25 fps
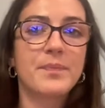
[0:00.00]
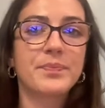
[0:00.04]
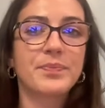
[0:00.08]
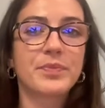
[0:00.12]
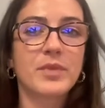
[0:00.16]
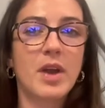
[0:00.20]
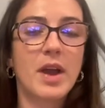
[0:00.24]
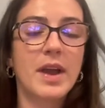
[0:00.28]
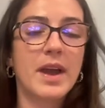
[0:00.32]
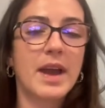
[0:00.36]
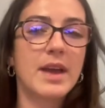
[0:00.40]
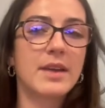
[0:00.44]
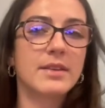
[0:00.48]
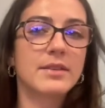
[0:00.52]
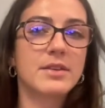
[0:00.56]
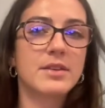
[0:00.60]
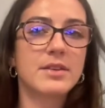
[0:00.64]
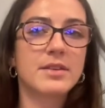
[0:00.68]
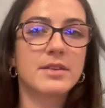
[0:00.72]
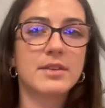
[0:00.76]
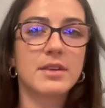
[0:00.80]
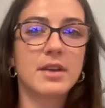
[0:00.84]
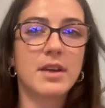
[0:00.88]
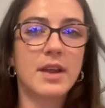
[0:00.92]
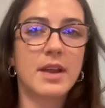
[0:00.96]
Like, it's
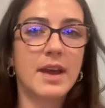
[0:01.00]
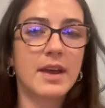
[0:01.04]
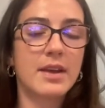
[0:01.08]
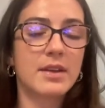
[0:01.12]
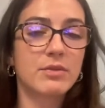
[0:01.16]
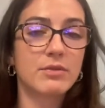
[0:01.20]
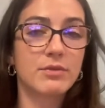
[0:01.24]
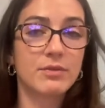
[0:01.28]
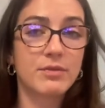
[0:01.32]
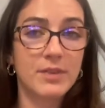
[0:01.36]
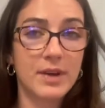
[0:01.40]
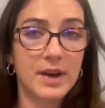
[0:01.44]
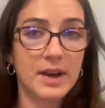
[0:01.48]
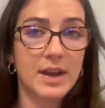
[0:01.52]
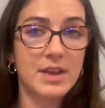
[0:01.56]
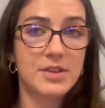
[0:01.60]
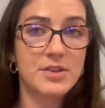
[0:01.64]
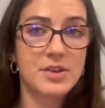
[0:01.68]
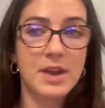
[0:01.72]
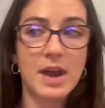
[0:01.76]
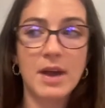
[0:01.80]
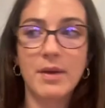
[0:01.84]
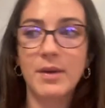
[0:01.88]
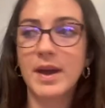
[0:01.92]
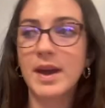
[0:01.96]
just like really
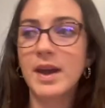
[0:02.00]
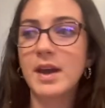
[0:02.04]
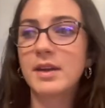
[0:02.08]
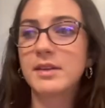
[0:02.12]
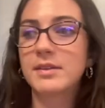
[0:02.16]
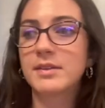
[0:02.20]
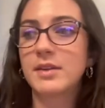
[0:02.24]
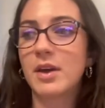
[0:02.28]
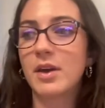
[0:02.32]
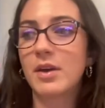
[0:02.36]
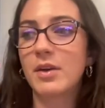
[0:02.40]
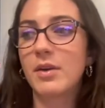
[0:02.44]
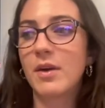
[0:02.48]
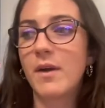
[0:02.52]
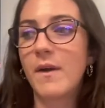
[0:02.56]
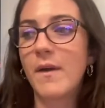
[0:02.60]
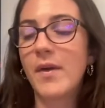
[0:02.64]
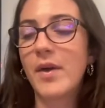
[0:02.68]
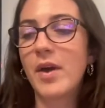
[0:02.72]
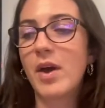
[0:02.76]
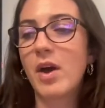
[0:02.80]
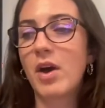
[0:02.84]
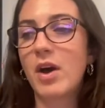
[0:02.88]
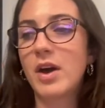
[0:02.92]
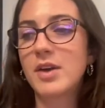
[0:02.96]
generic. So
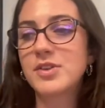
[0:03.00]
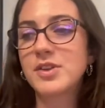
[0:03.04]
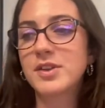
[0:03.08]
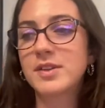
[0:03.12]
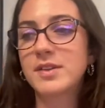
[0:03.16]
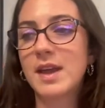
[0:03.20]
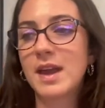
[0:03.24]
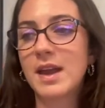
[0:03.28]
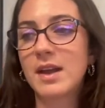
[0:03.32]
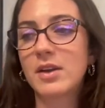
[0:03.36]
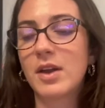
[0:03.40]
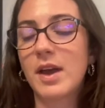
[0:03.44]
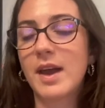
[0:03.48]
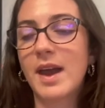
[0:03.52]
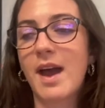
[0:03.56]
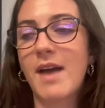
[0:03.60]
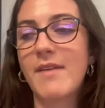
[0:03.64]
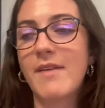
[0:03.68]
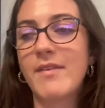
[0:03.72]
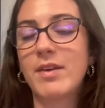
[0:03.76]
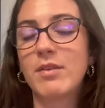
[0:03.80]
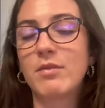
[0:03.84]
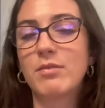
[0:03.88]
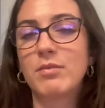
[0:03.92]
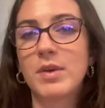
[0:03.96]
I just think like
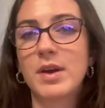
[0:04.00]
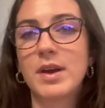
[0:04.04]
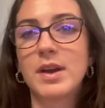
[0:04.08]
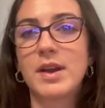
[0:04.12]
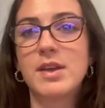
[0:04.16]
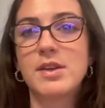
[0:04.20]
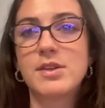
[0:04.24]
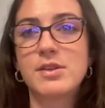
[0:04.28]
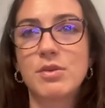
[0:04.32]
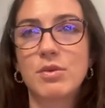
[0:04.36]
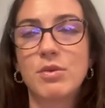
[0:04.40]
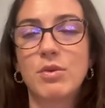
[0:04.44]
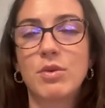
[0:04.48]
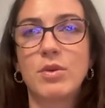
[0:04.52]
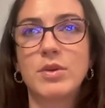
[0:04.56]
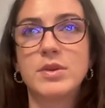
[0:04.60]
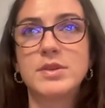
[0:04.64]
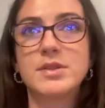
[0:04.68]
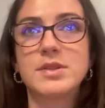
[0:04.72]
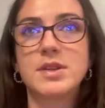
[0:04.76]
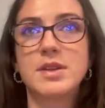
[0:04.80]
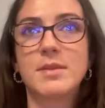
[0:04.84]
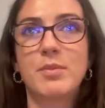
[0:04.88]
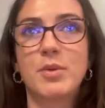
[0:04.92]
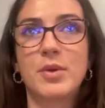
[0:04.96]
having really short
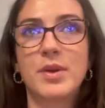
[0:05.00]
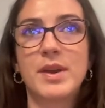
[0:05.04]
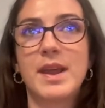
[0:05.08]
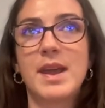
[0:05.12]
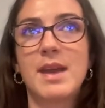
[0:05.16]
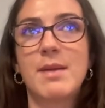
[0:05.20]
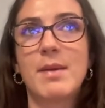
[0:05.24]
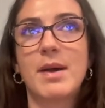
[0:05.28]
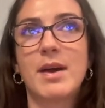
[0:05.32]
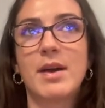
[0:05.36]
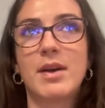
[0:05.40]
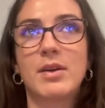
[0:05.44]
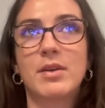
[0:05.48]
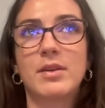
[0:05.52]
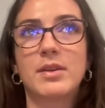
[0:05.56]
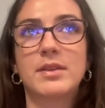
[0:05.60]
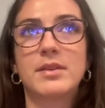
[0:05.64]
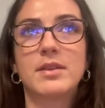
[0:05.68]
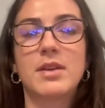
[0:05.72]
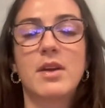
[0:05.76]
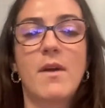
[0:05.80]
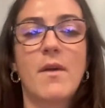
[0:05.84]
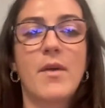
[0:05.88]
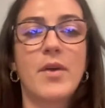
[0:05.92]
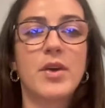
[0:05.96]
to the point emails,
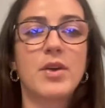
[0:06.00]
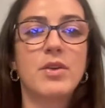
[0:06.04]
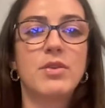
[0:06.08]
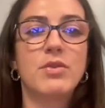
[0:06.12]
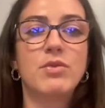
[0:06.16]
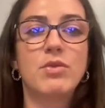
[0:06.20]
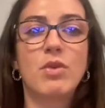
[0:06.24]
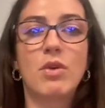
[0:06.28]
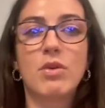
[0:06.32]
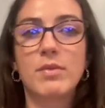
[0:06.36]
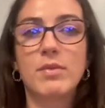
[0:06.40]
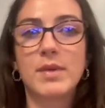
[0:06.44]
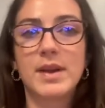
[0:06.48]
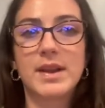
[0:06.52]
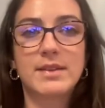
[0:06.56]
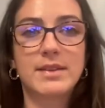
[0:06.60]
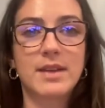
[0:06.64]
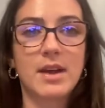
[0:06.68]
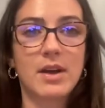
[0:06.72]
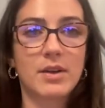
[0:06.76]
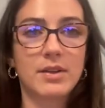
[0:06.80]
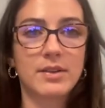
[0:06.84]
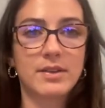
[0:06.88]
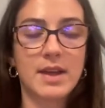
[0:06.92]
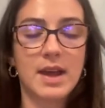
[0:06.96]
not really
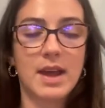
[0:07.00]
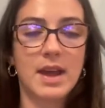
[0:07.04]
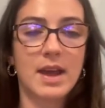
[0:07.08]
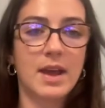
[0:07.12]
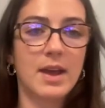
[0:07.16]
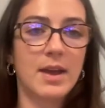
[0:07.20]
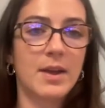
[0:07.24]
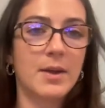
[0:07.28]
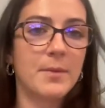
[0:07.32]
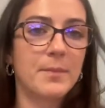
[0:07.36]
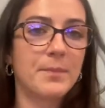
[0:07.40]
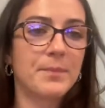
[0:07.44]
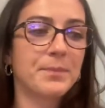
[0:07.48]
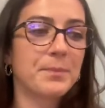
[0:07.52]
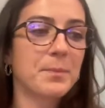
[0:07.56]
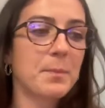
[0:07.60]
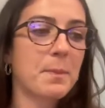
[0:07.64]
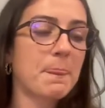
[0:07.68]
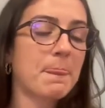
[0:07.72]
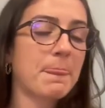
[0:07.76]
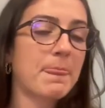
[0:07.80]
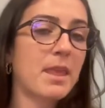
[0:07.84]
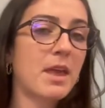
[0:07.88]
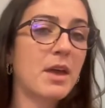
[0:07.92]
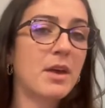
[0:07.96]
salesy,
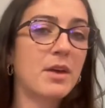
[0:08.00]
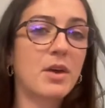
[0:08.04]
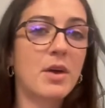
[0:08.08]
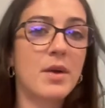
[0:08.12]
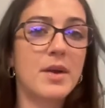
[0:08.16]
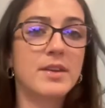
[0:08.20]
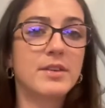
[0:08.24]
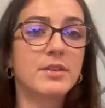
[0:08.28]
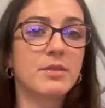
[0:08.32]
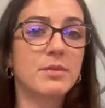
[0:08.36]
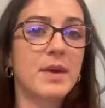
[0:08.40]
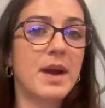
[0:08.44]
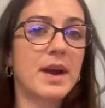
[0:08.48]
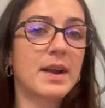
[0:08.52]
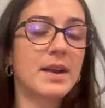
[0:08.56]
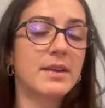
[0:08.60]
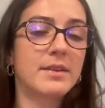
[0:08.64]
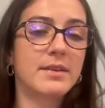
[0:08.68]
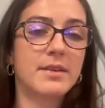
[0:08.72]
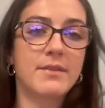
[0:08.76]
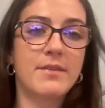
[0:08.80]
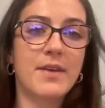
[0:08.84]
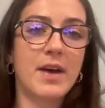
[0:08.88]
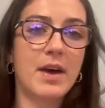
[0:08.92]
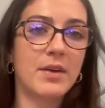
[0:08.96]
going directly to
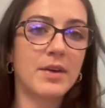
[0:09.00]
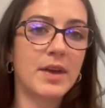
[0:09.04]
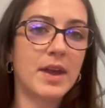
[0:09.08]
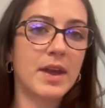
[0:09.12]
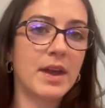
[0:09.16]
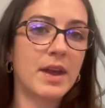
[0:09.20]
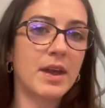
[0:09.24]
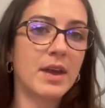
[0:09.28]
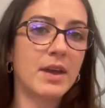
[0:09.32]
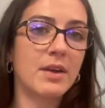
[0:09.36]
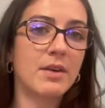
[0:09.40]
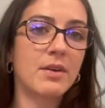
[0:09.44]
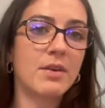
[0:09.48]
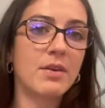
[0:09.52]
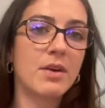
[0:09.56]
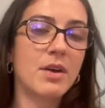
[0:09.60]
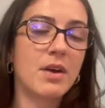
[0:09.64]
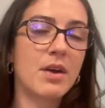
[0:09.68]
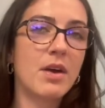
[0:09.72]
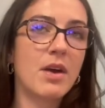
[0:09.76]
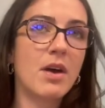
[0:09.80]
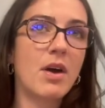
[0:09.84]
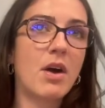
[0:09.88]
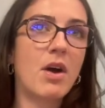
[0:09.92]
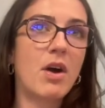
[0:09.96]
the value,
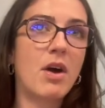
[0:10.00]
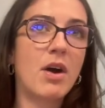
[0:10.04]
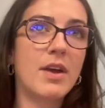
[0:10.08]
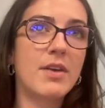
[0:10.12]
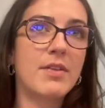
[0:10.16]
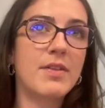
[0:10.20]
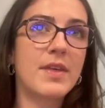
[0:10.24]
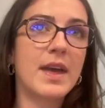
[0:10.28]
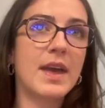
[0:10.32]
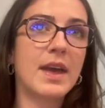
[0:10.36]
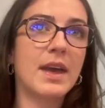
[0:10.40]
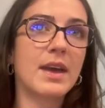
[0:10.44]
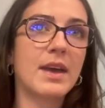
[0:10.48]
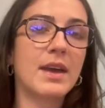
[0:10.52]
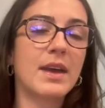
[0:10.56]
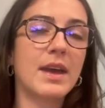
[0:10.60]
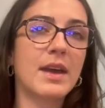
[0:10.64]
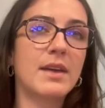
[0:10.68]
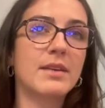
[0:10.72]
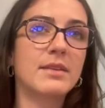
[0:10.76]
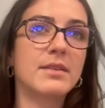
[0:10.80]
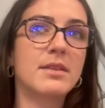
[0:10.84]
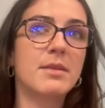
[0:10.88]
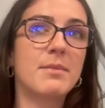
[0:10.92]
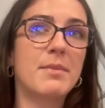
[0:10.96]
I think
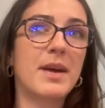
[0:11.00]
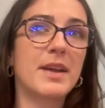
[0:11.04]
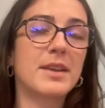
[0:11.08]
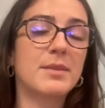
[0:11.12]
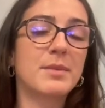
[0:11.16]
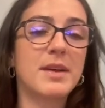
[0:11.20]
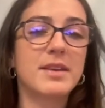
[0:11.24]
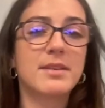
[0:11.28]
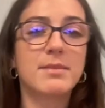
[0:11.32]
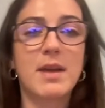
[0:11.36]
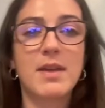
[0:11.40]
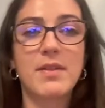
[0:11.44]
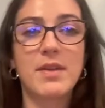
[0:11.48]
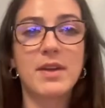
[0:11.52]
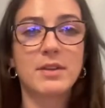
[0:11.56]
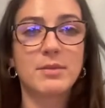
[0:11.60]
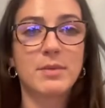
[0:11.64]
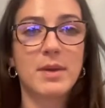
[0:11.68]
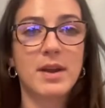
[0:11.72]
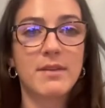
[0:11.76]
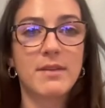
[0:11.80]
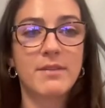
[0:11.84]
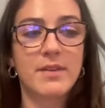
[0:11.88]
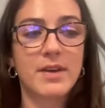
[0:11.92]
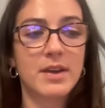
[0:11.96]
is the best way to make things
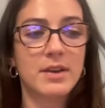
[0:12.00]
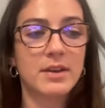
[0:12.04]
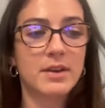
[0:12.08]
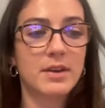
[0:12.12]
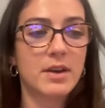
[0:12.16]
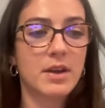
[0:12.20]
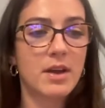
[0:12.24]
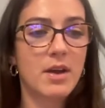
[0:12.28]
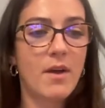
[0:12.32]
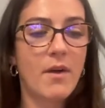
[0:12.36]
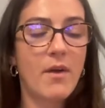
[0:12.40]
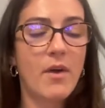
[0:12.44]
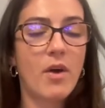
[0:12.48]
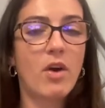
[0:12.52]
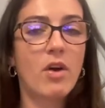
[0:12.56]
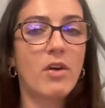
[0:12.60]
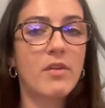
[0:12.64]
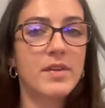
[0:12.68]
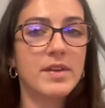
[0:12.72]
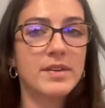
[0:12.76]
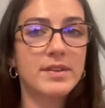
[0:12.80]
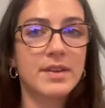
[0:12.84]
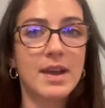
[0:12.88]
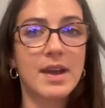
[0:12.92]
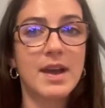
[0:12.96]
relevant.
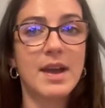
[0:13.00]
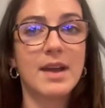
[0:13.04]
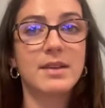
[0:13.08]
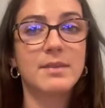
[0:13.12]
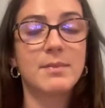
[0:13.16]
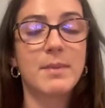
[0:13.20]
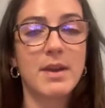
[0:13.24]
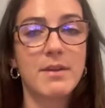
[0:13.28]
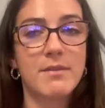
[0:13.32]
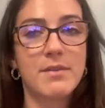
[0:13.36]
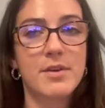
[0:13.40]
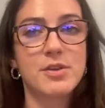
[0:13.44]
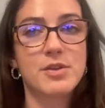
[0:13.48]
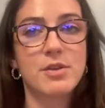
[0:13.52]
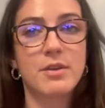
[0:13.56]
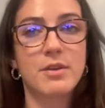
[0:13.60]
Obviously, it's beneficial